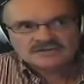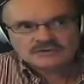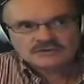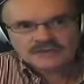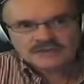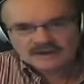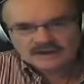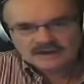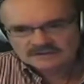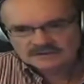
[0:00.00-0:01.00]

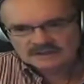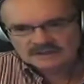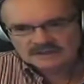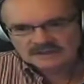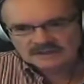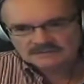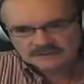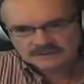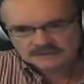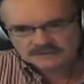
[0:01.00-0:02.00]
2000, and that was a
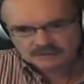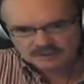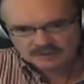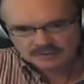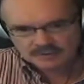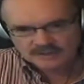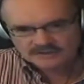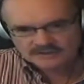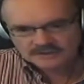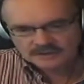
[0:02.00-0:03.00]
very small
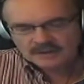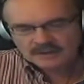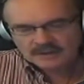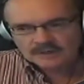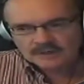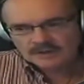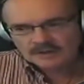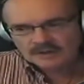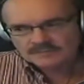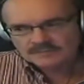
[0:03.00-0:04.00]
project. But in
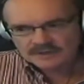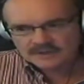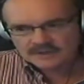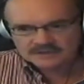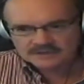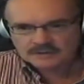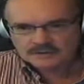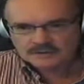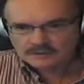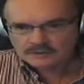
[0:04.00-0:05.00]
all these projects, there
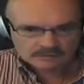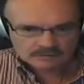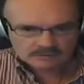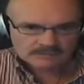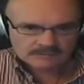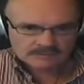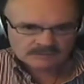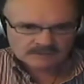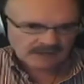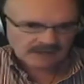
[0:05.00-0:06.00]
were no
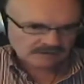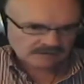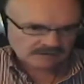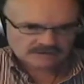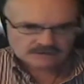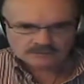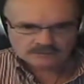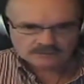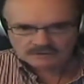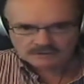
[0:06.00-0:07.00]
hackers, there
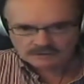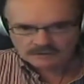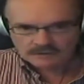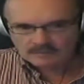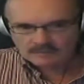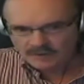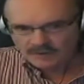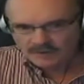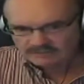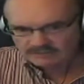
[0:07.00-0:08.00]
was no
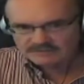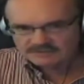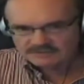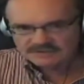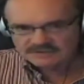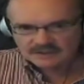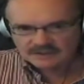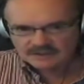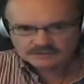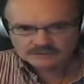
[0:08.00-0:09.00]
problems,
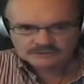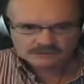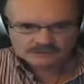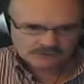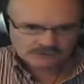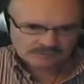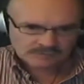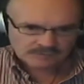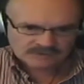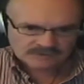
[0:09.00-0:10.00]
there was no security
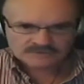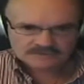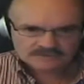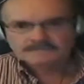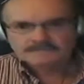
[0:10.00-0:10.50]
breaches.